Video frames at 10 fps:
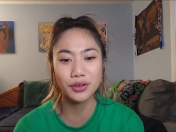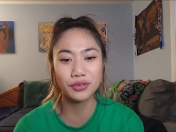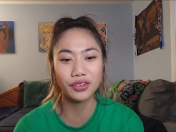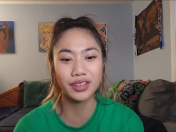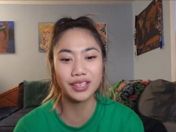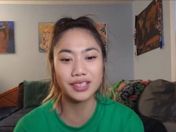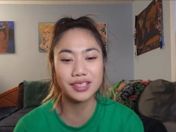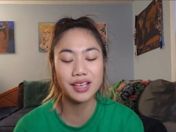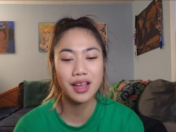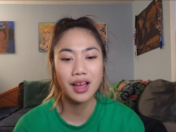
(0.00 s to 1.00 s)
over
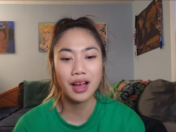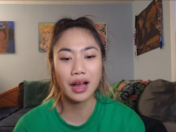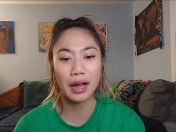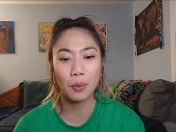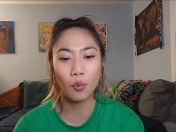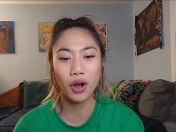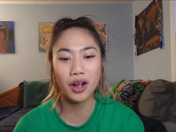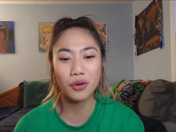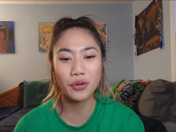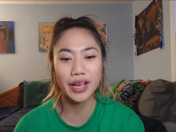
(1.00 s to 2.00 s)
this um,
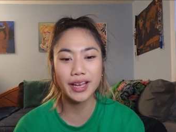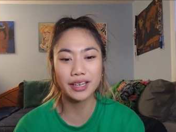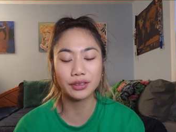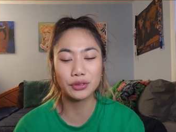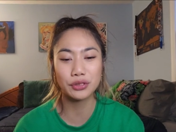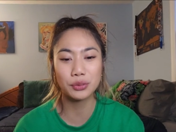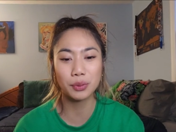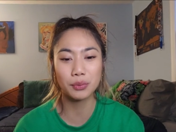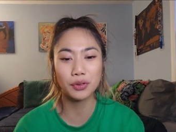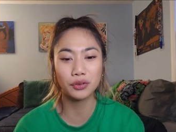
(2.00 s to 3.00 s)
walkway and it looks
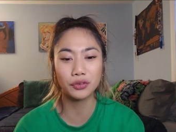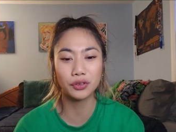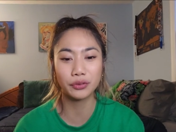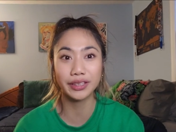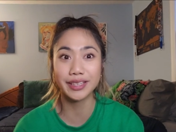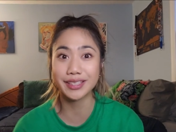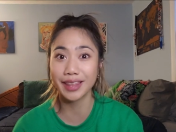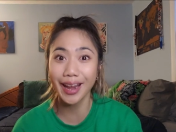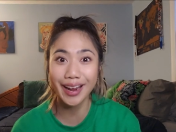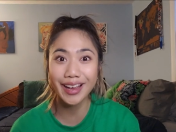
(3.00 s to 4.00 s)
super beautiful really
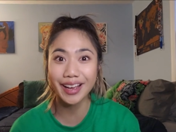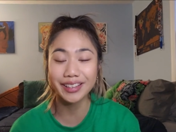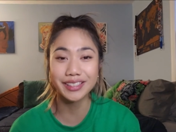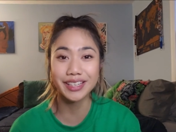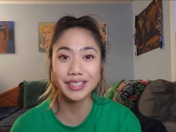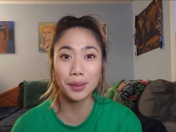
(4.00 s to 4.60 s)
aesthetic i could take